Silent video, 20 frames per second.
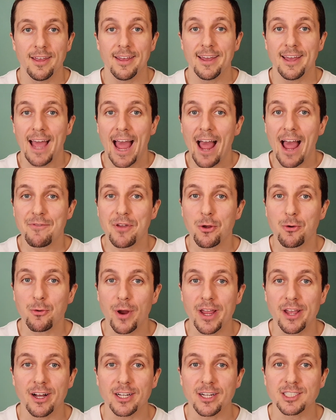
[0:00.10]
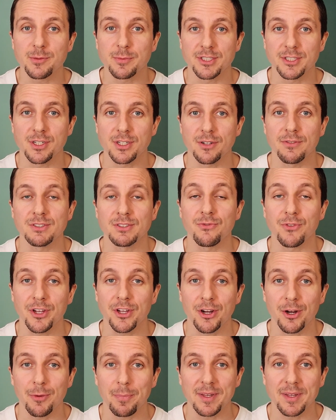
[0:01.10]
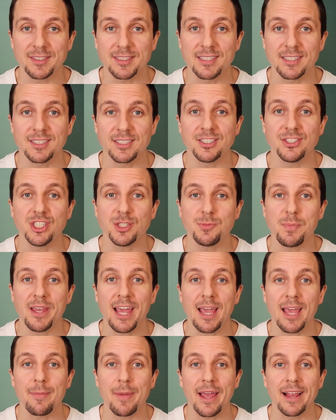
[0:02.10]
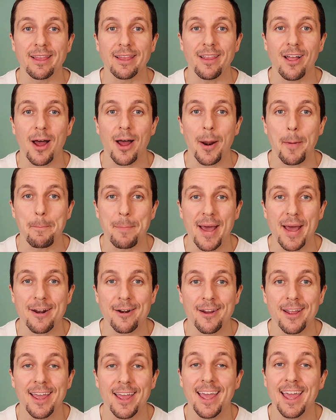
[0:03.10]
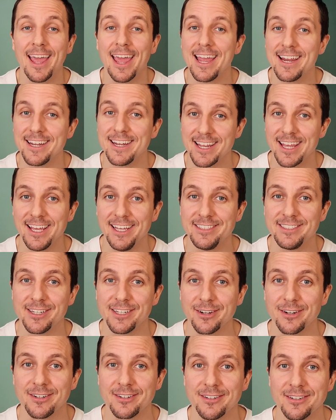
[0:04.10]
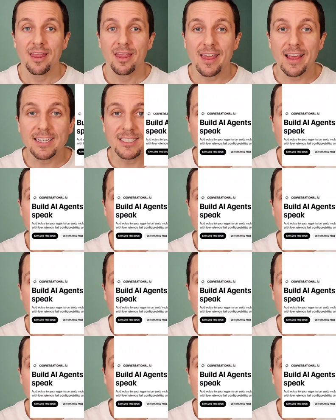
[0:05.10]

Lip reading: Having great customer service for your business just became a lot better and easier. Thanks